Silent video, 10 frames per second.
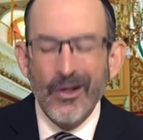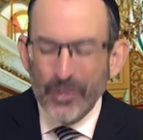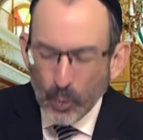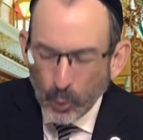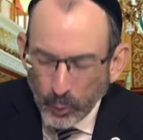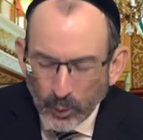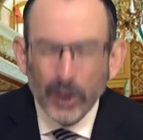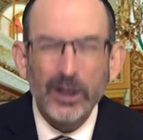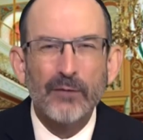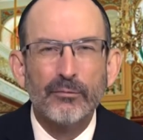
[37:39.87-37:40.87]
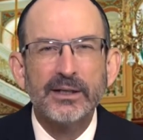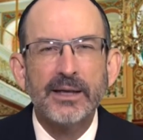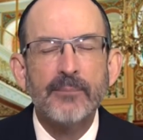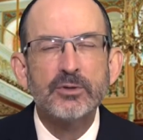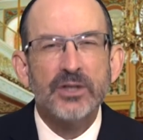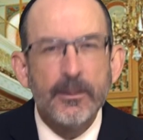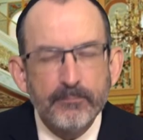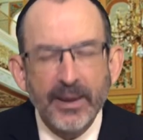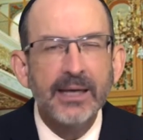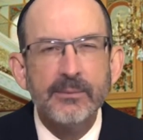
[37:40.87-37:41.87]
the work of redemption, the
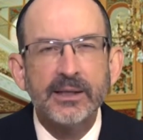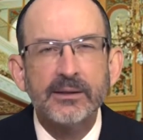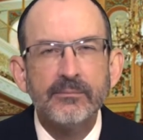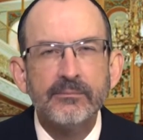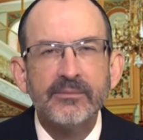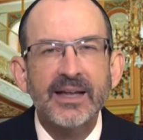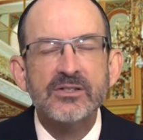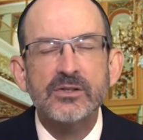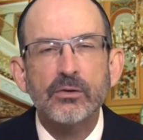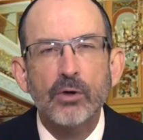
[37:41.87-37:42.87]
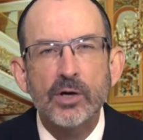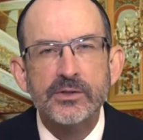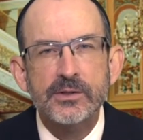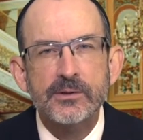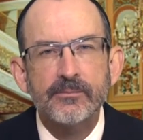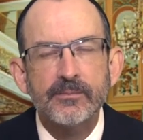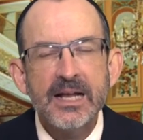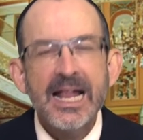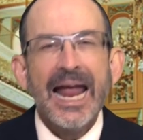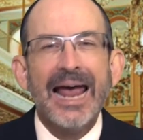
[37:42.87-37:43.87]
payment, that's the cross.
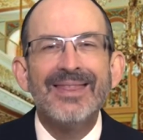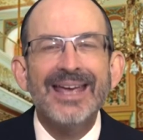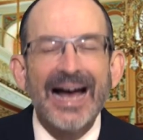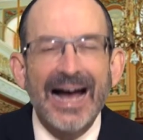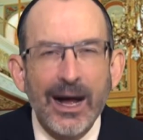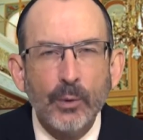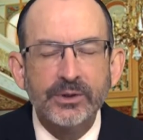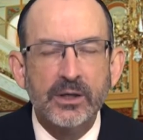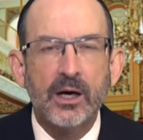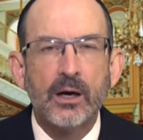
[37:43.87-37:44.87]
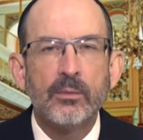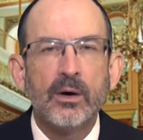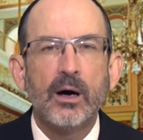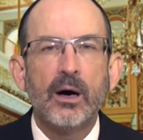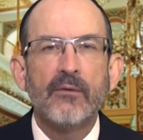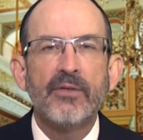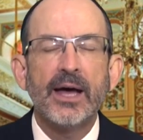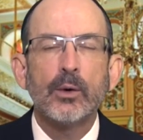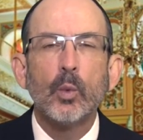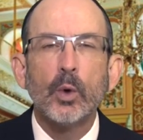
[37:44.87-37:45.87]
And the outcome of
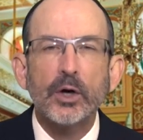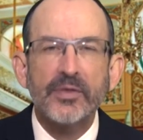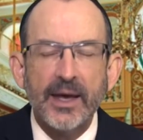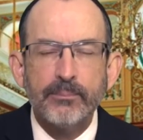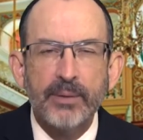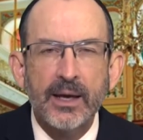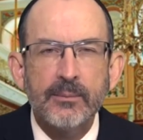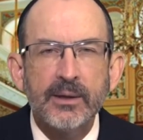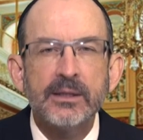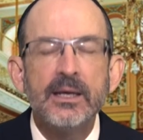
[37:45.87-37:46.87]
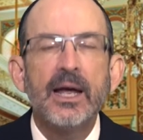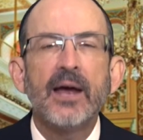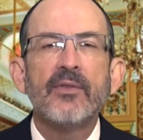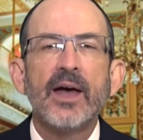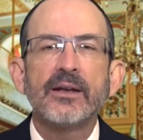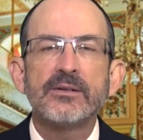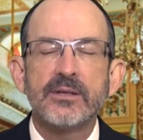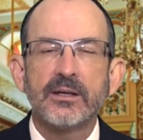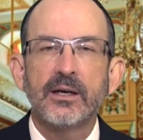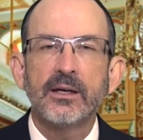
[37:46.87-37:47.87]
that work, that payment, and that is
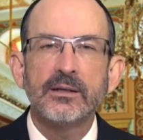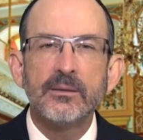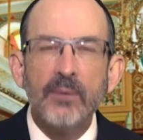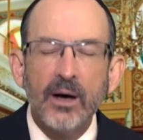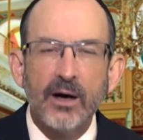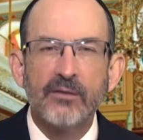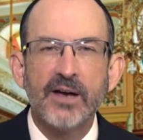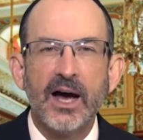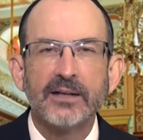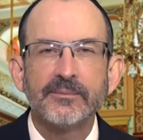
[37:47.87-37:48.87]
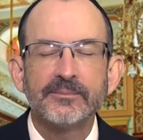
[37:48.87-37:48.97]
the kingdom of God.